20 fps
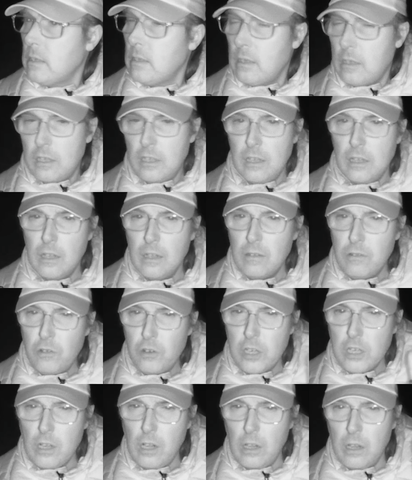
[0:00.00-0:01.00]
It's still
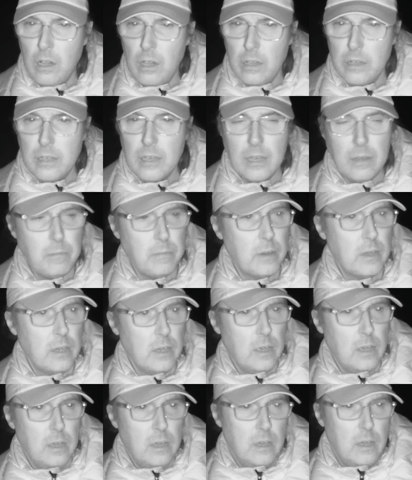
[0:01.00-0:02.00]
drizzle all the time.
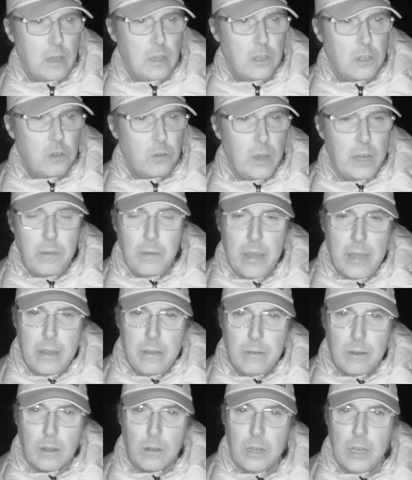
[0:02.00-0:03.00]
So
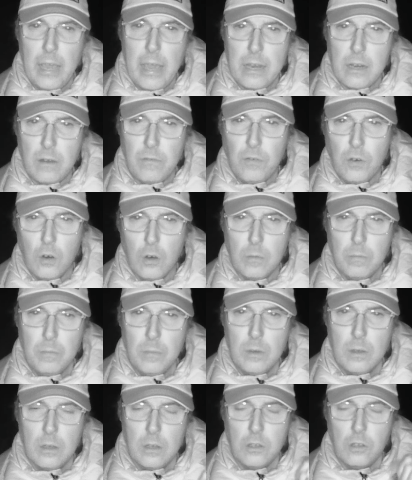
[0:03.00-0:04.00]
anyway, I'm going to head off
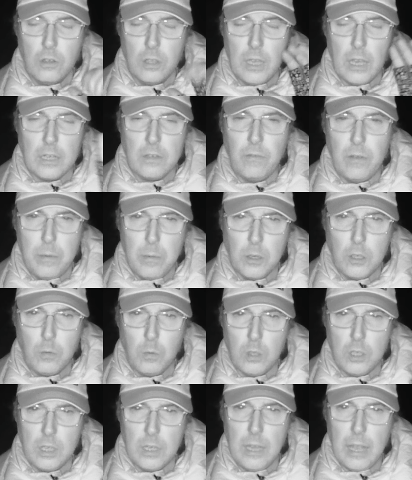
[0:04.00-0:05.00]
home. So thanks very
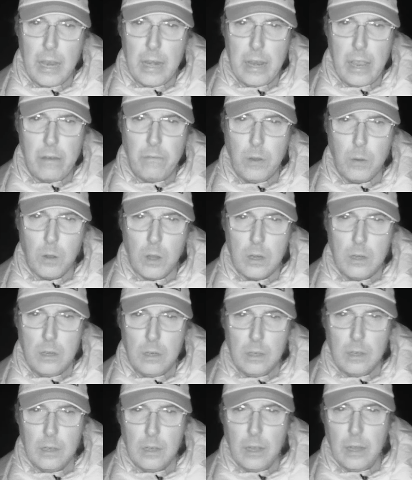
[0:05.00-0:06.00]
much once again,
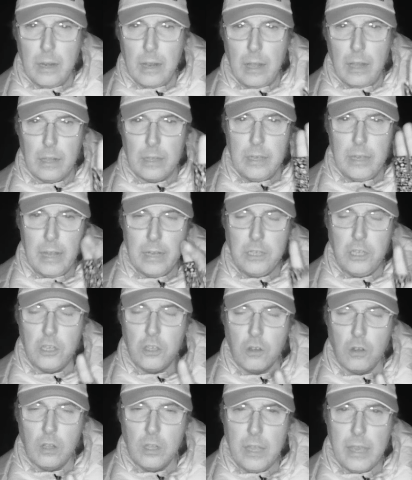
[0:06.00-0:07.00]
everyone and I'll catch
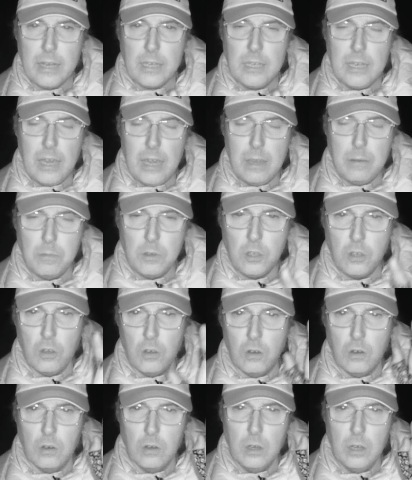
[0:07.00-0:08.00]
you all next time.
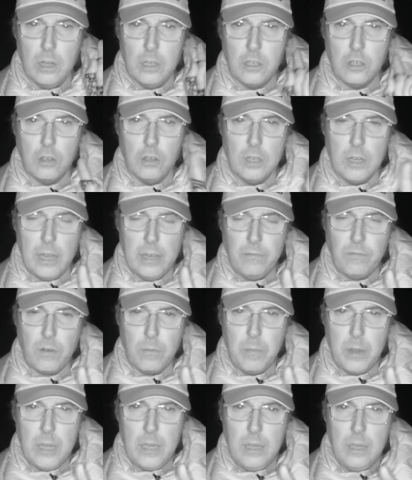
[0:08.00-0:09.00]
So it's good night
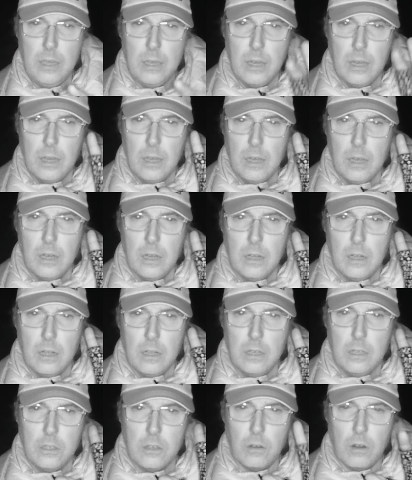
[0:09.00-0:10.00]
from me.
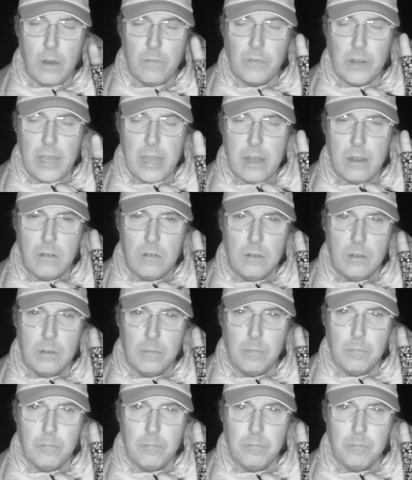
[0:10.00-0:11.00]
Ta-ra for now.
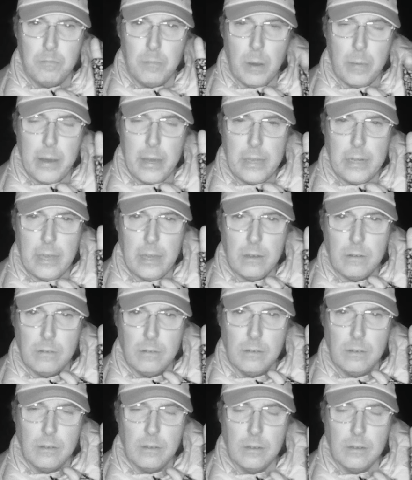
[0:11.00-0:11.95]
Bye-bye now.